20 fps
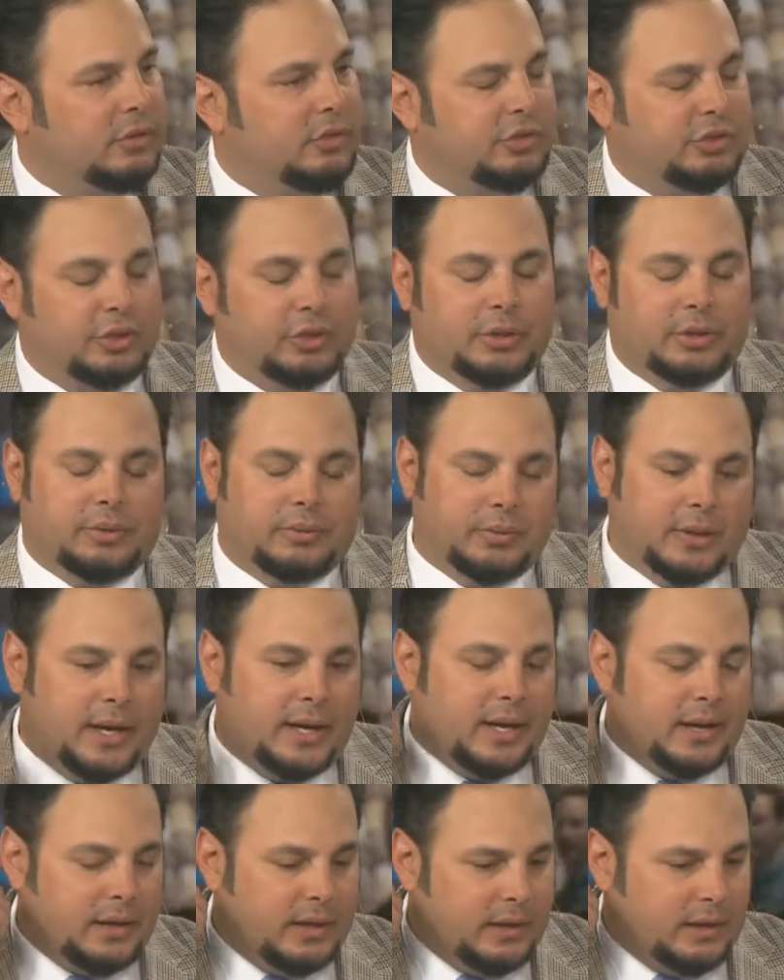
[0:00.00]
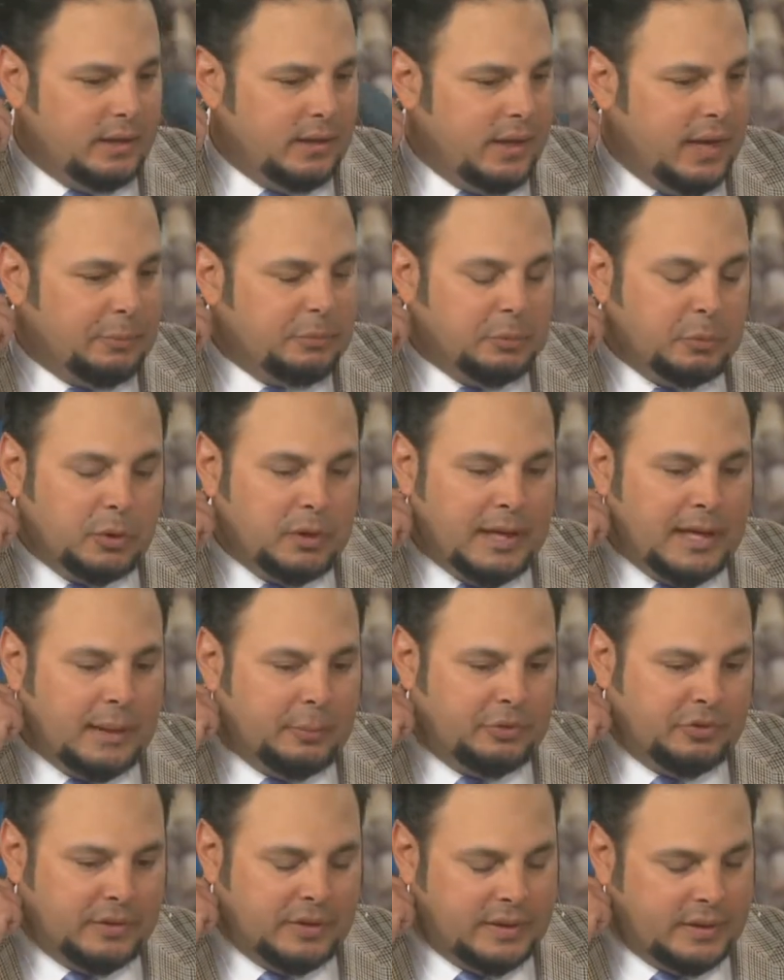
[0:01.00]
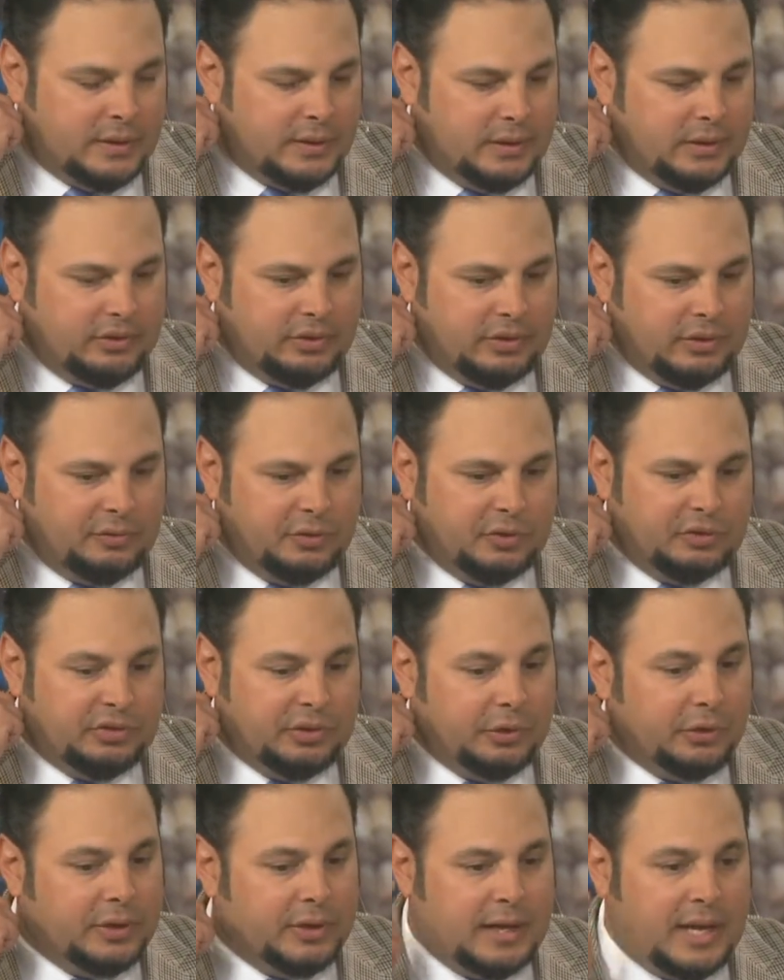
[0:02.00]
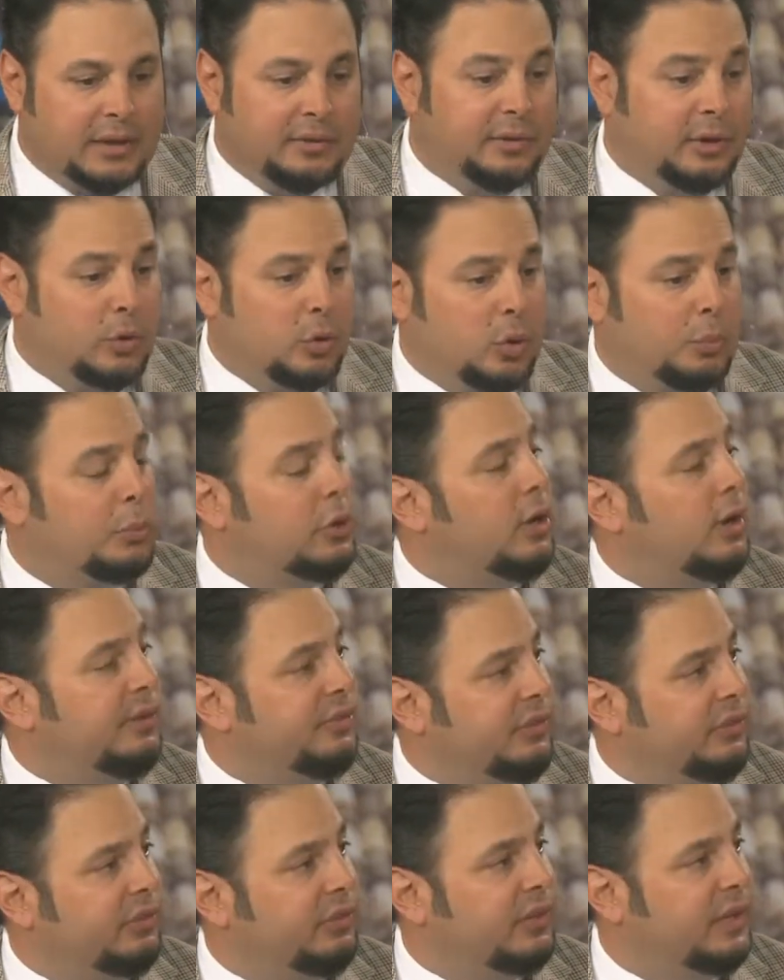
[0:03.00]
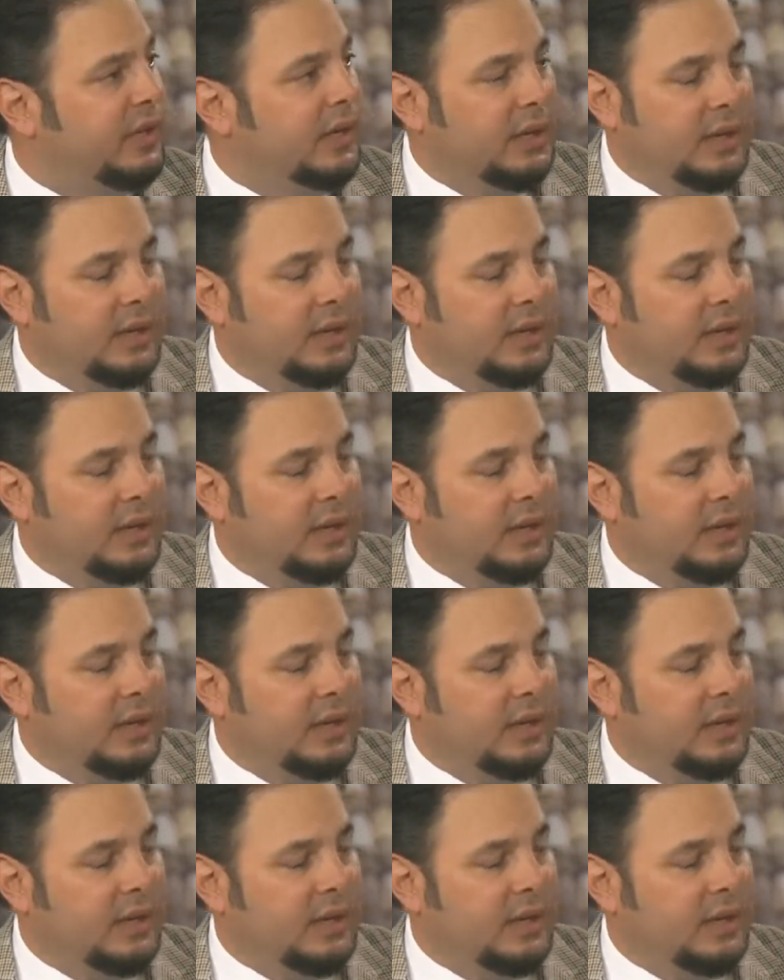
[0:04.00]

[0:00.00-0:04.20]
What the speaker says: Sure, yeah. Optimal Labs, it's a facility out of our corporate office,